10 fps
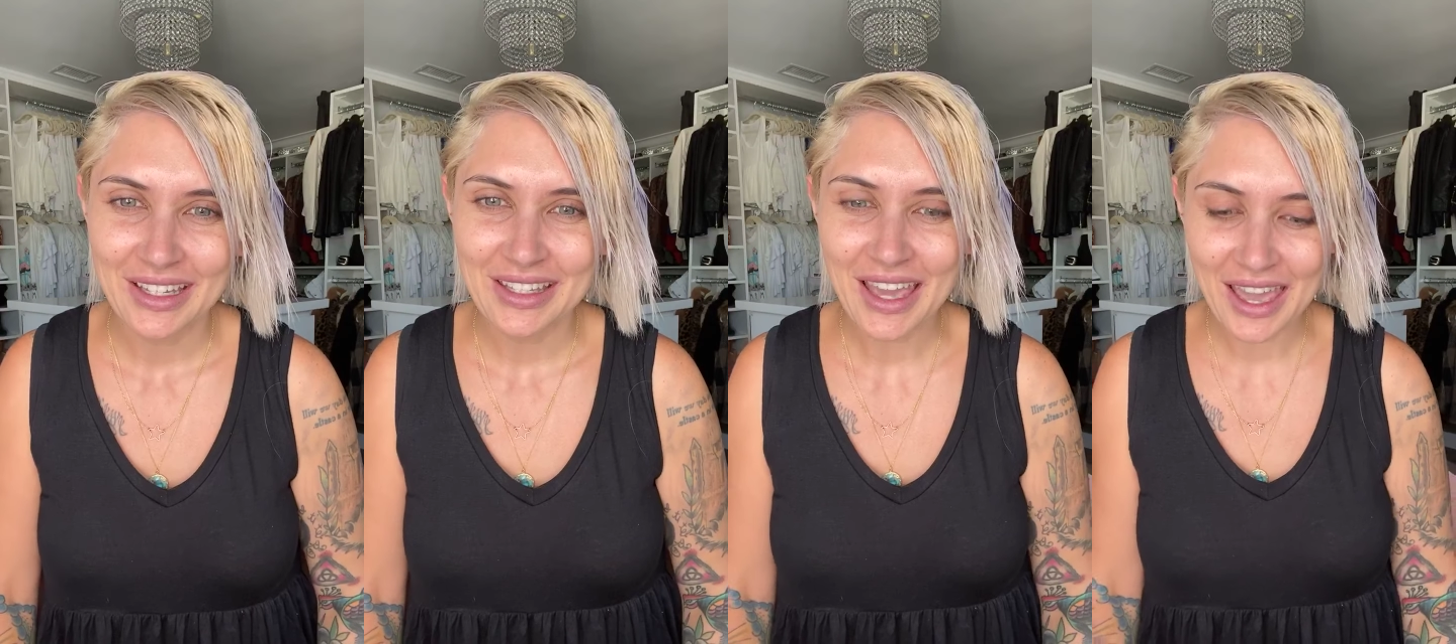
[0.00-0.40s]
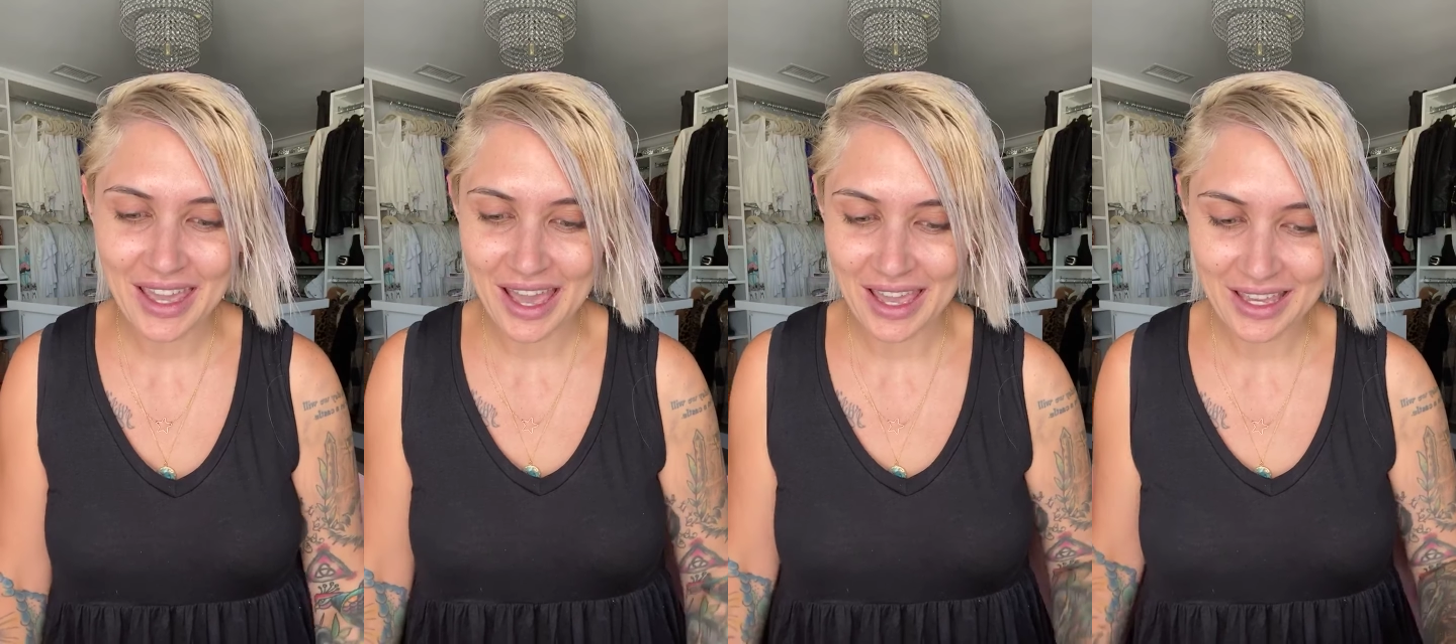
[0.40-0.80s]
Yay!
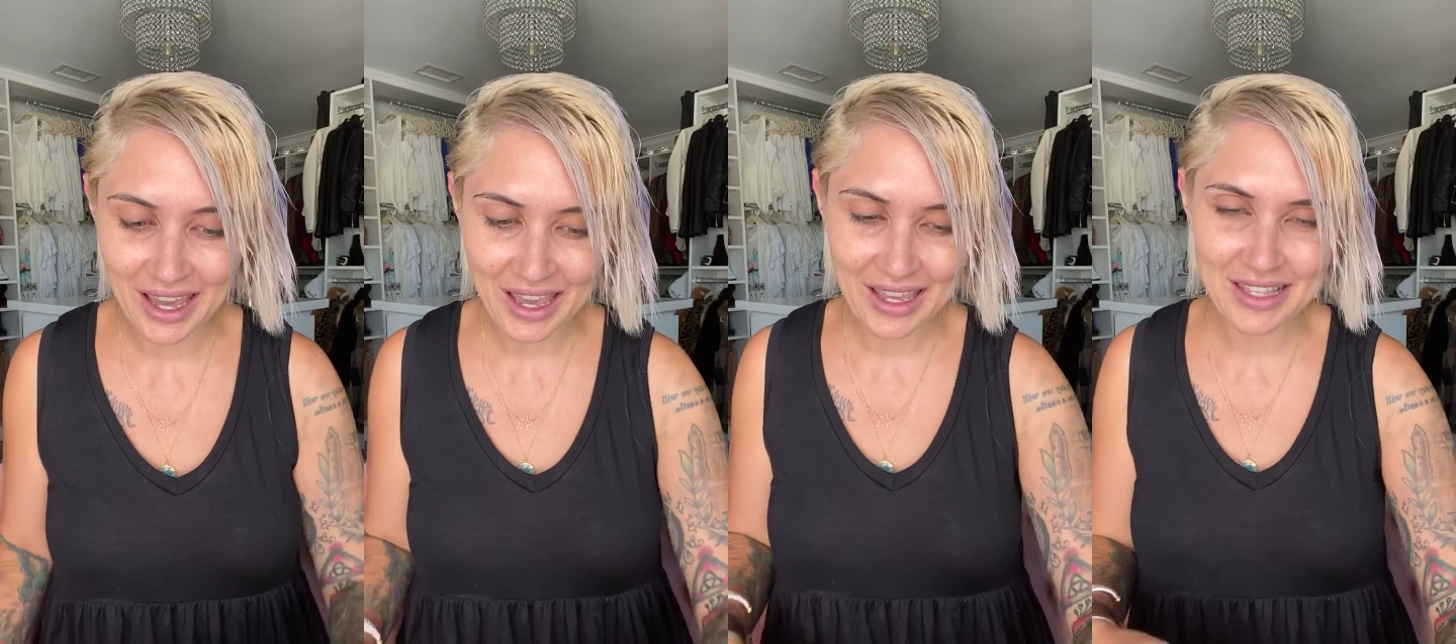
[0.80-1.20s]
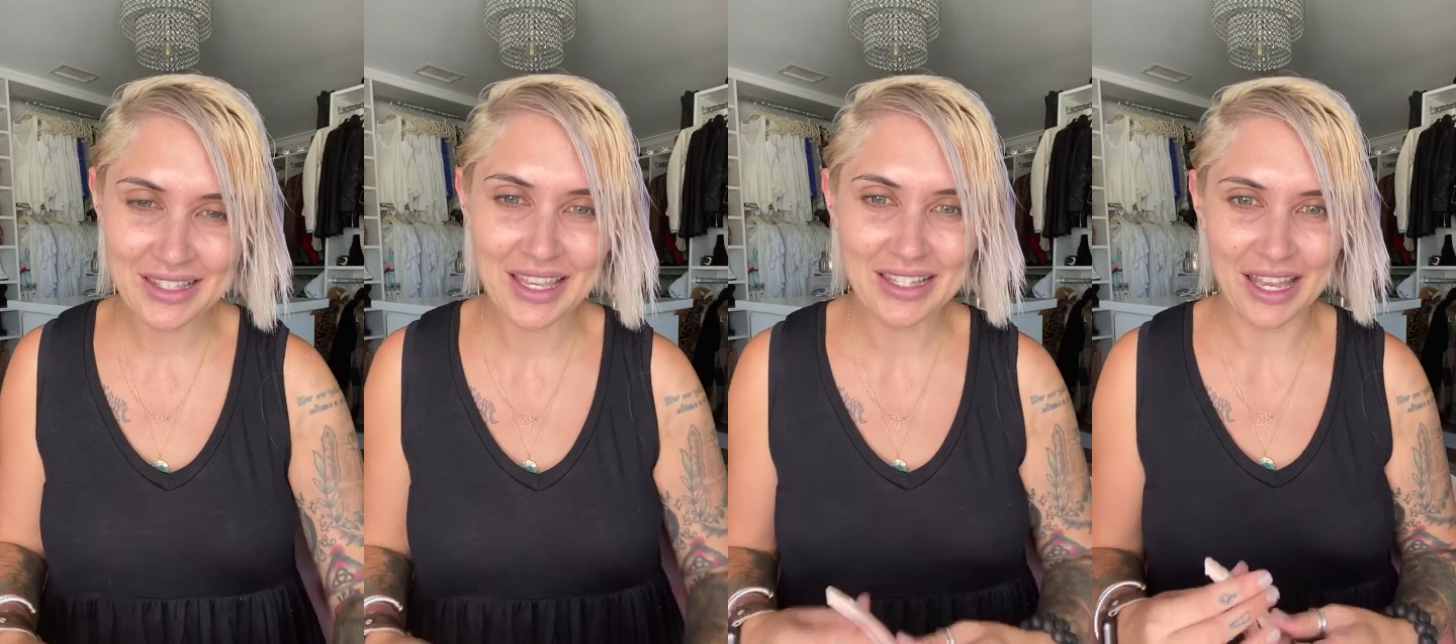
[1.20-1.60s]
Hi, guys!
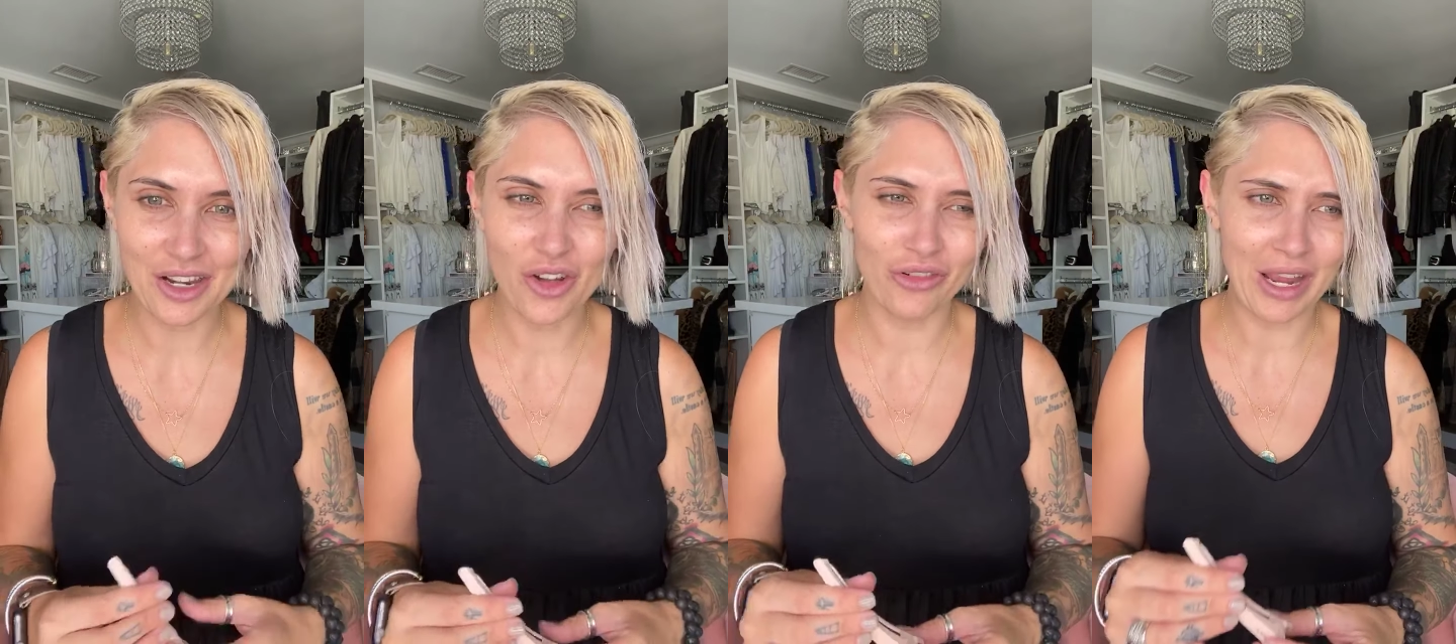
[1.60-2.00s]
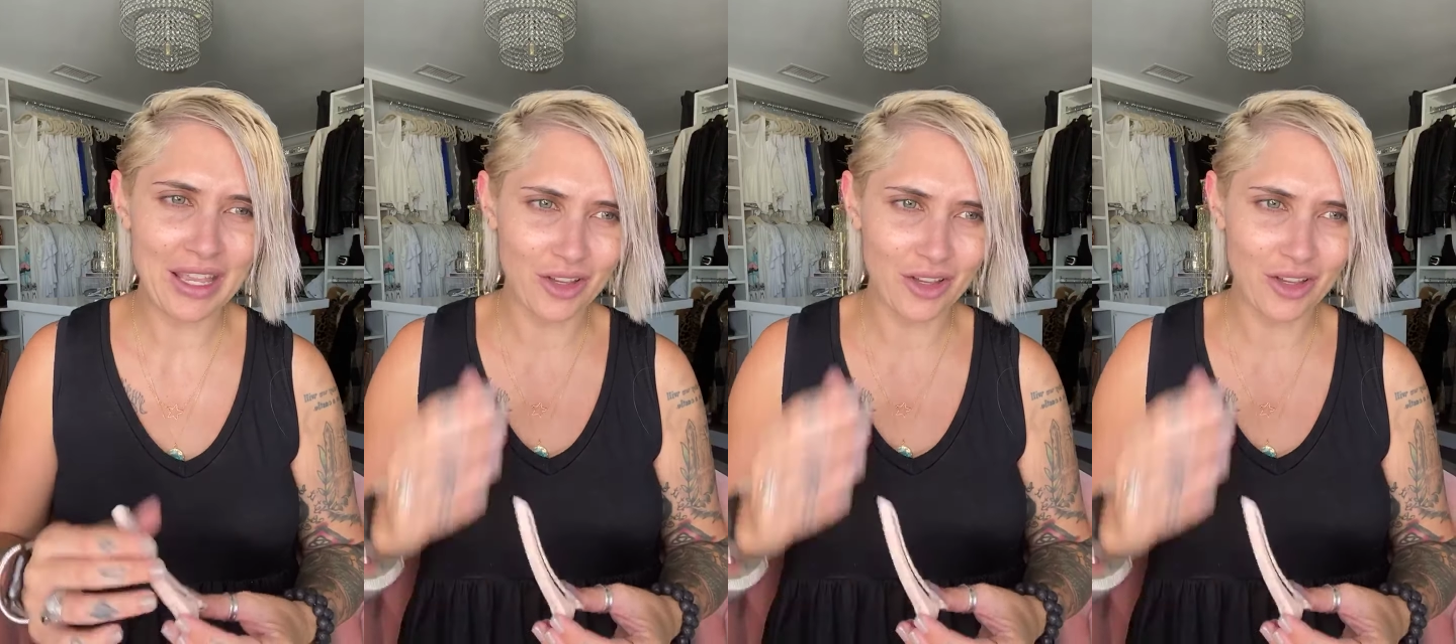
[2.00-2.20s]
Yes, I know, right?